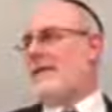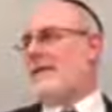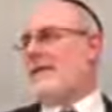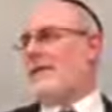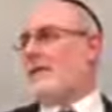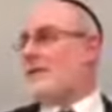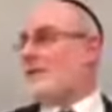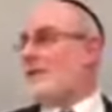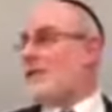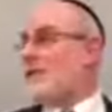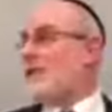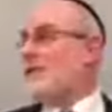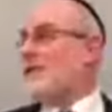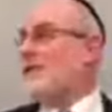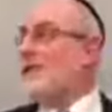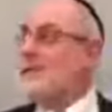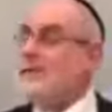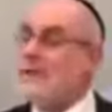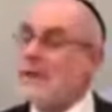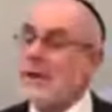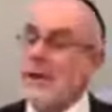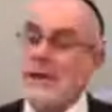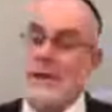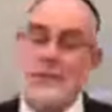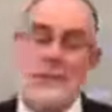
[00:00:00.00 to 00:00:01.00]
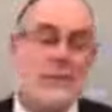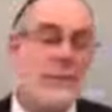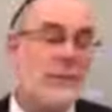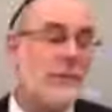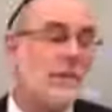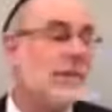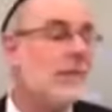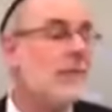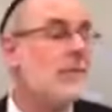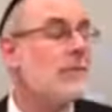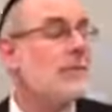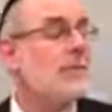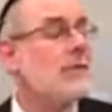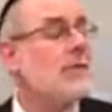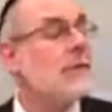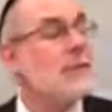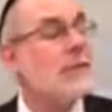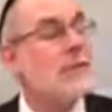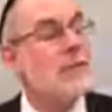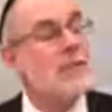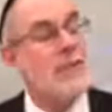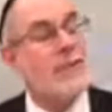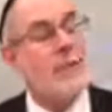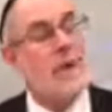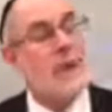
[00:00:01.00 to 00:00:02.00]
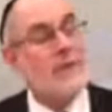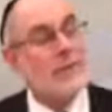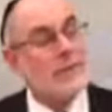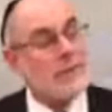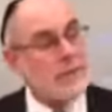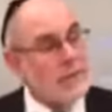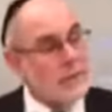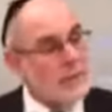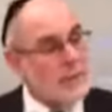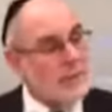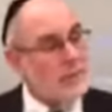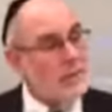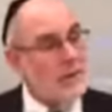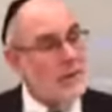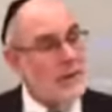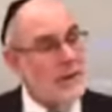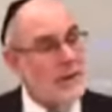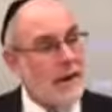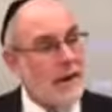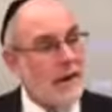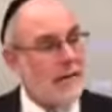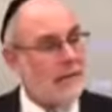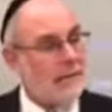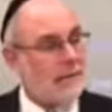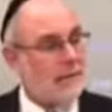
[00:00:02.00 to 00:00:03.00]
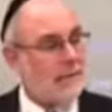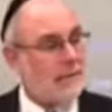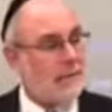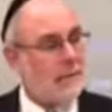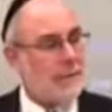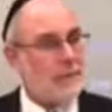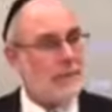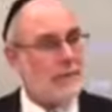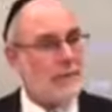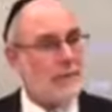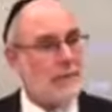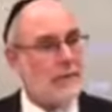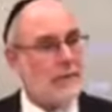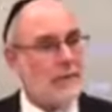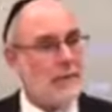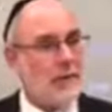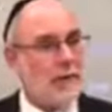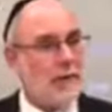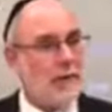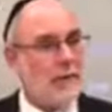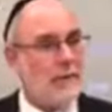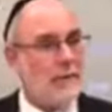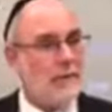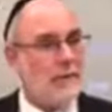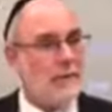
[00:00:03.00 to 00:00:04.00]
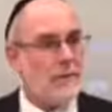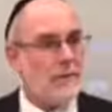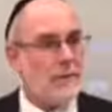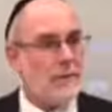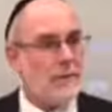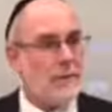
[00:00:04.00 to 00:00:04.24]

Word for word: There was a huge kitrug. There was a huge prosecution in heaven. Okay? Yeah.